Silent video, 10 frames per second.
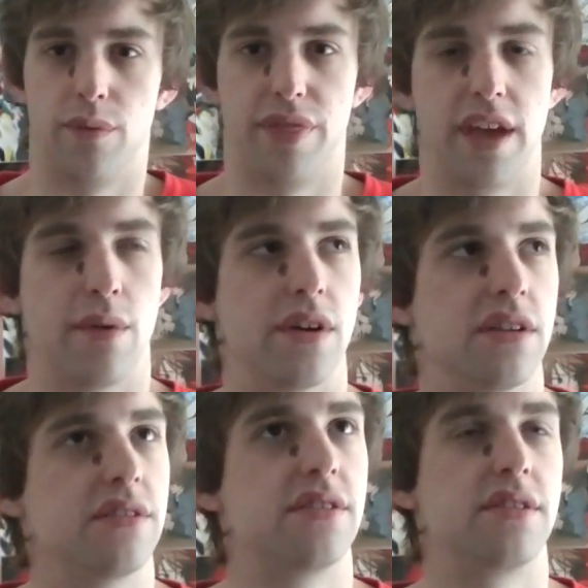there
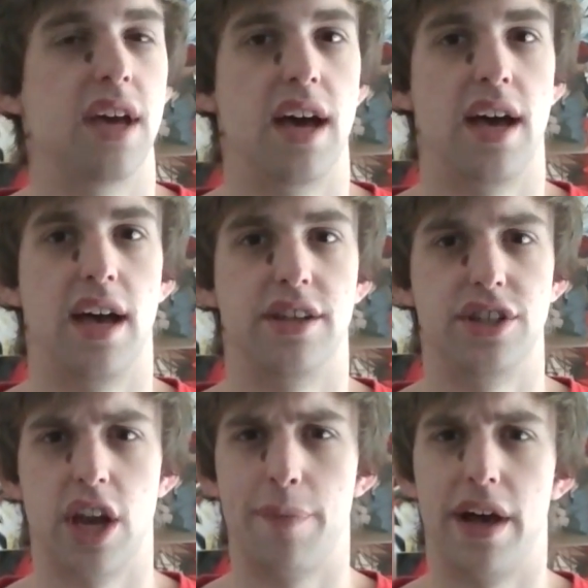was uh,
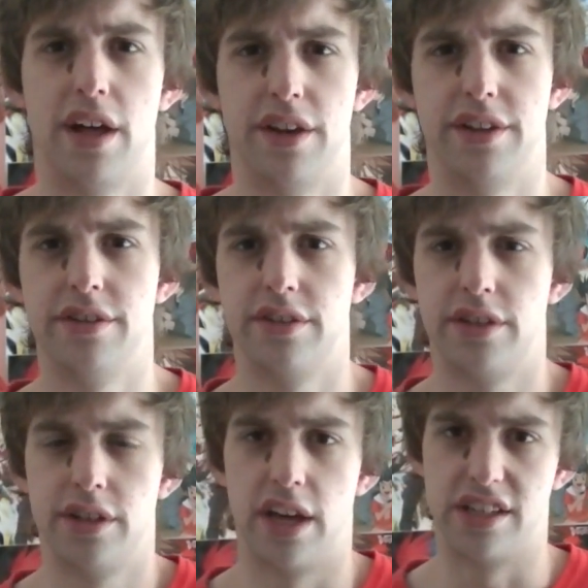Shadow Paladin,
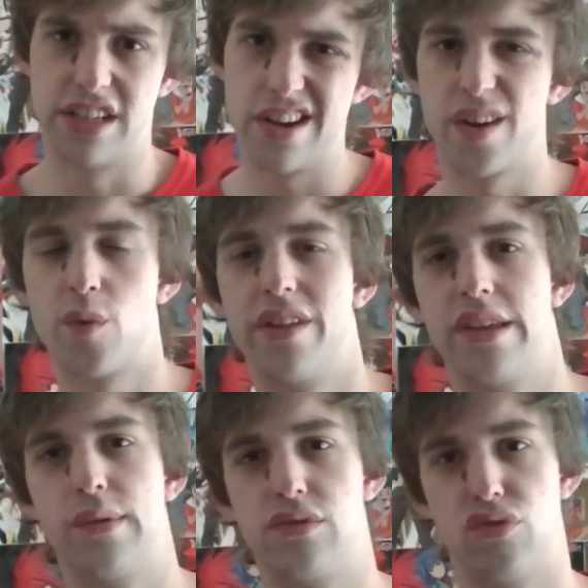a generic one
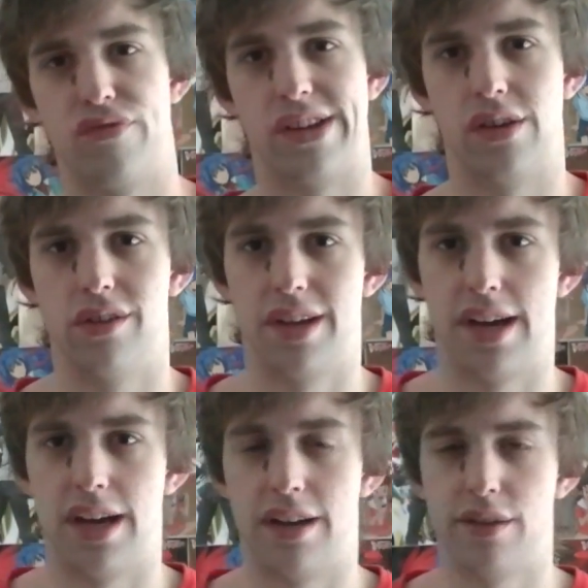that was revealed.
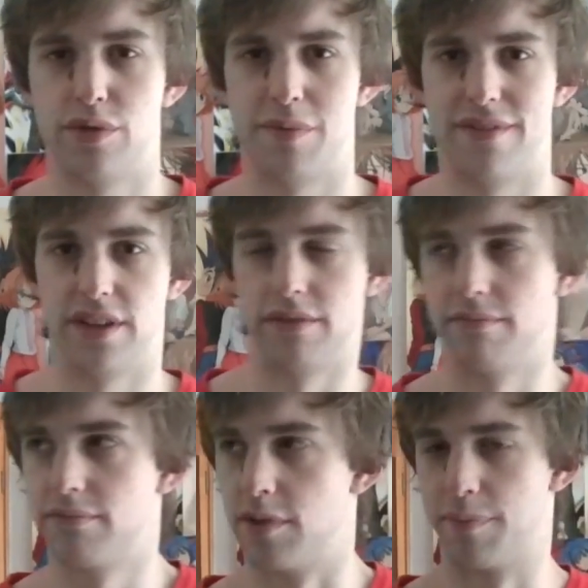Uh, there was a bit of a
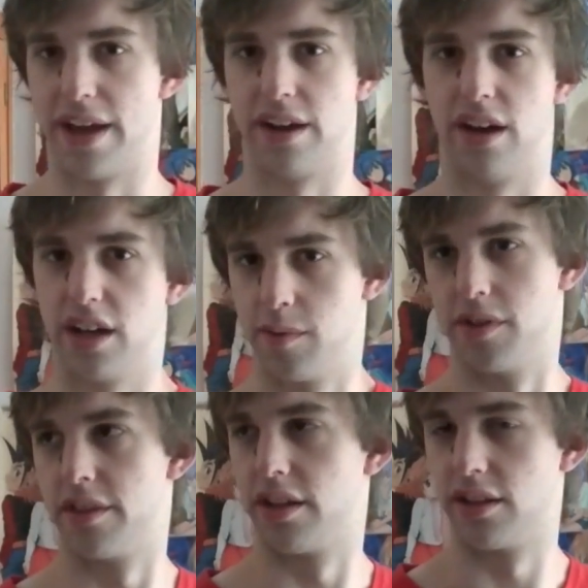debate
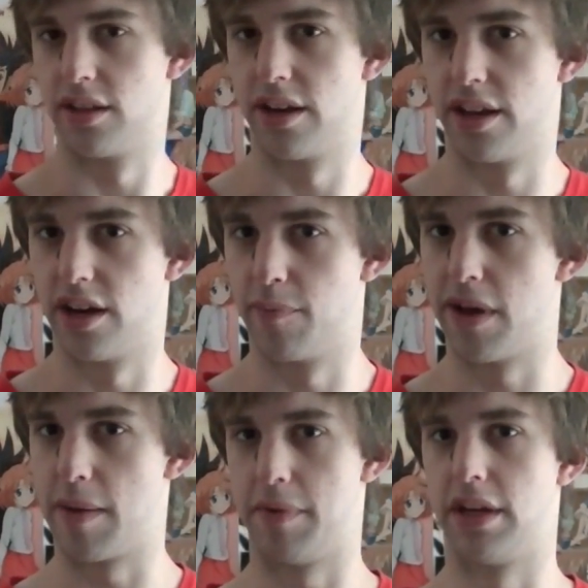argument thing that ended up
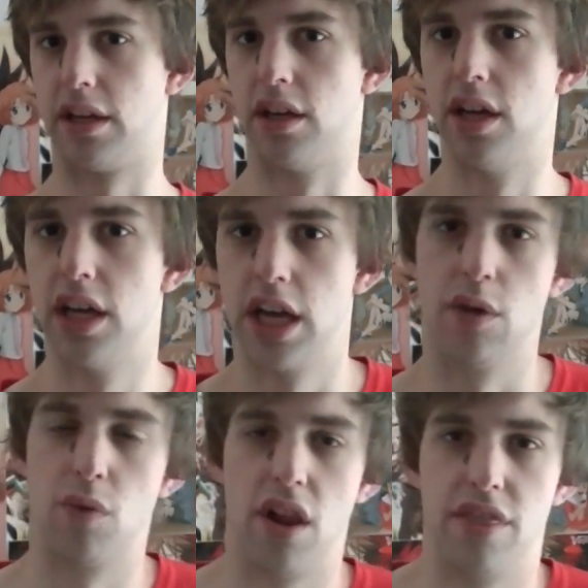happening
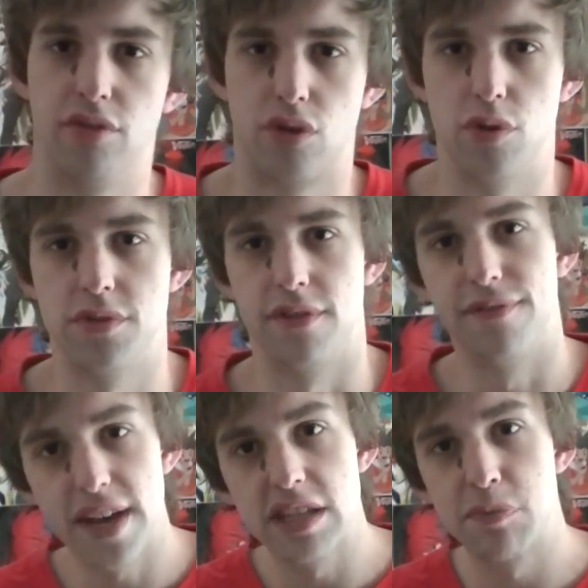in one of the groups on
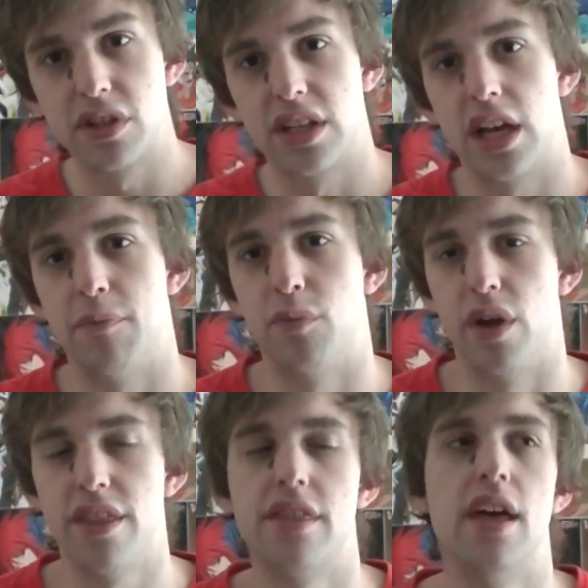Facebook that I'm
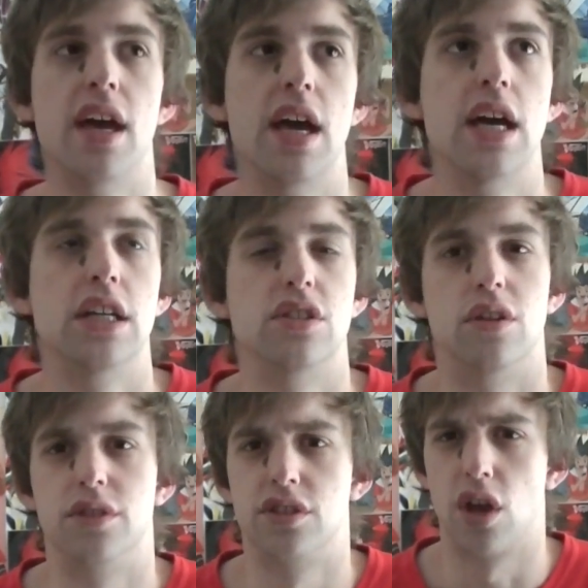with. So
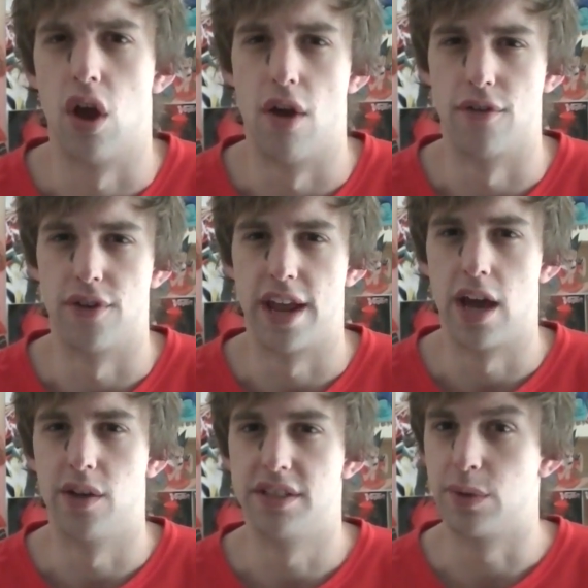I'll just go over it
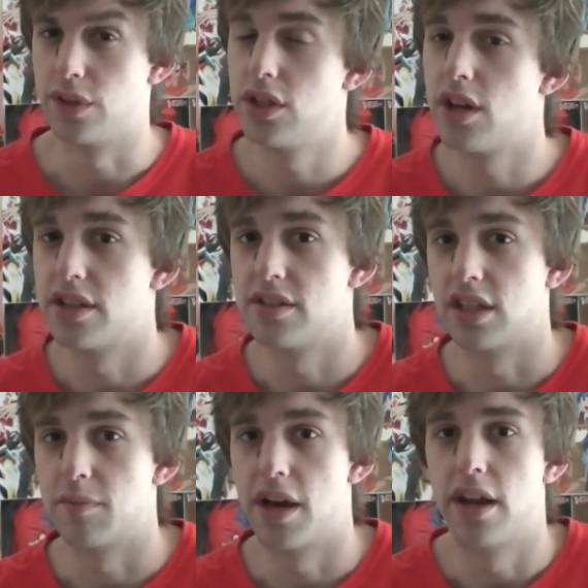now and see what you guys
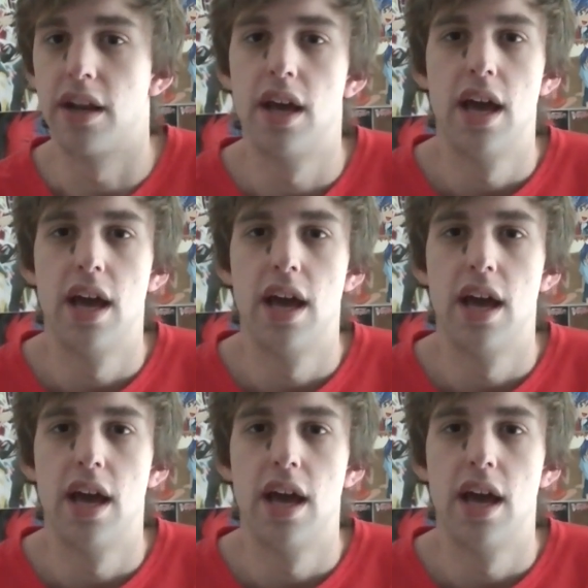think about it.